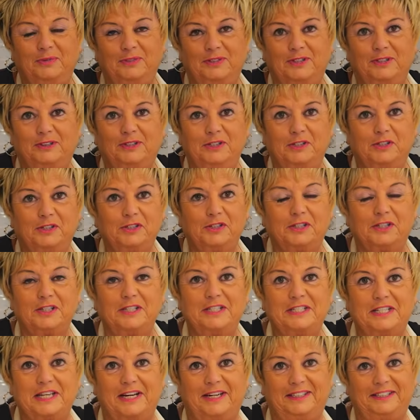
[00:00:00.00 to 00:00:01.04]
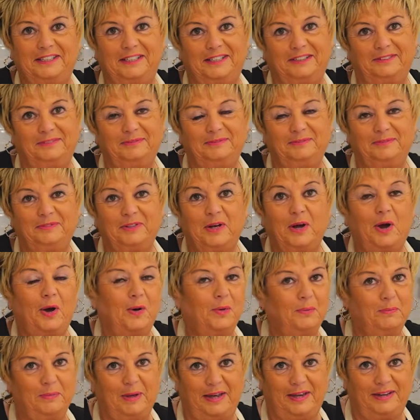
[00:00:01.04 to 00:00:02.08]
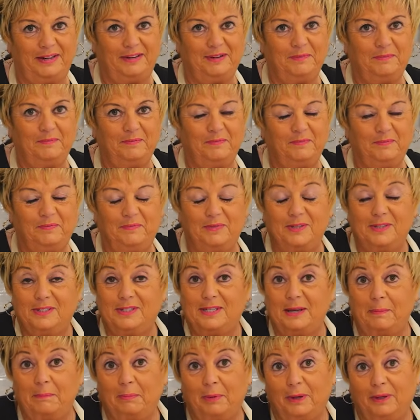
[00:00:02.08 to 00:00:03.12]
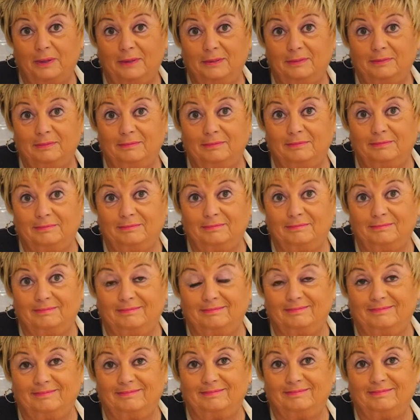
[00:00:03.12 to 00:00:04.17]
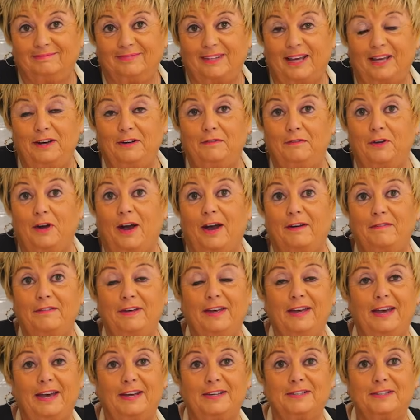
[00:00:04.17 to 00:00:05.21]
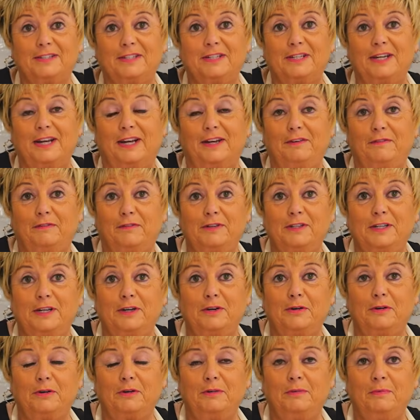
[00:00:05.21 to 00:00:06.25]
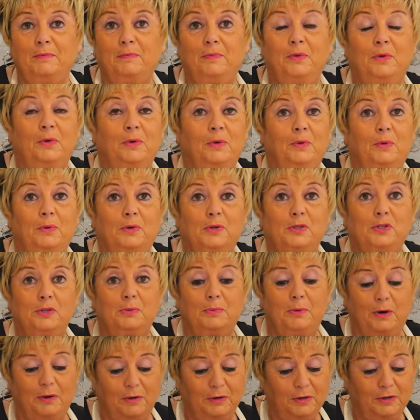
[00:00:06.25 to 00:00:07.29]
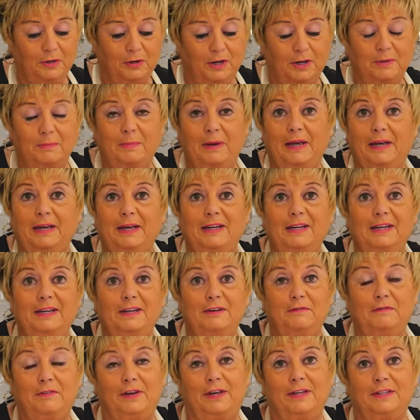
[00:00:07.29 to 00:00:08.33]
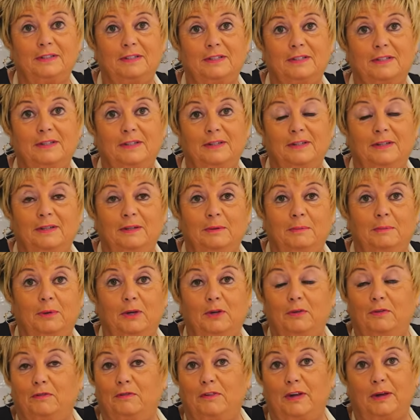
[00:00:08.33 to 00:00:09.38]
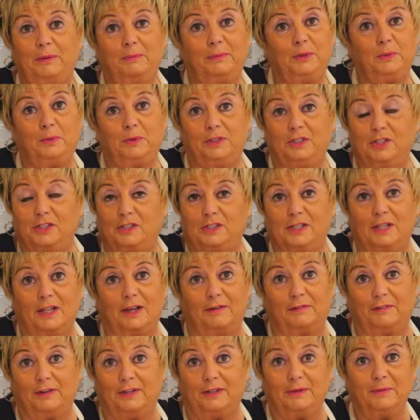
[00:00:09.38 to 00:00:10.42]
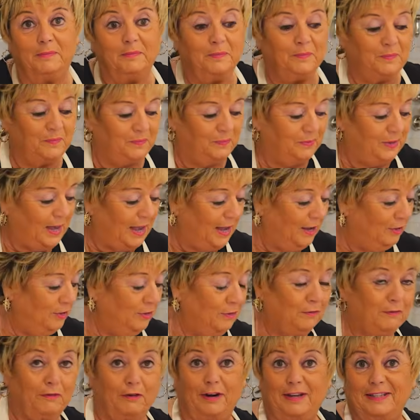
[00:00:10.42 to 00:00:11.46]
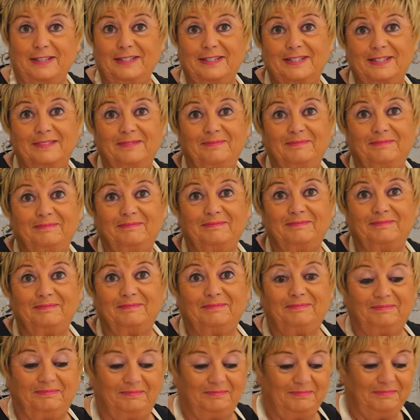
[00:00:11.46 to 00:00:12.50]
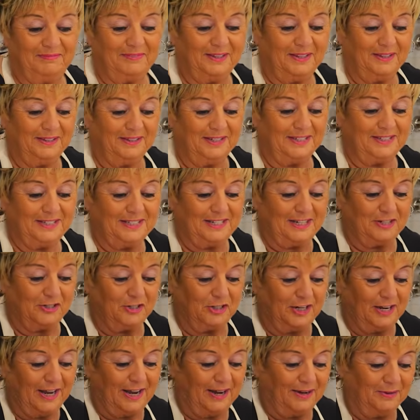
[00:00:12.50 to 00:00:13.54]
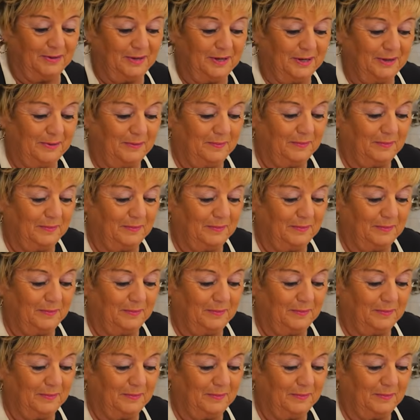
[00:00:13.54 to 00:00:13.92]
Delicious lasagna, homemade. Simple. And if you're having guests tonight for dinner or tomorrow, you can make it in advance. But your family would just love it. And your friends. Let's dish it out.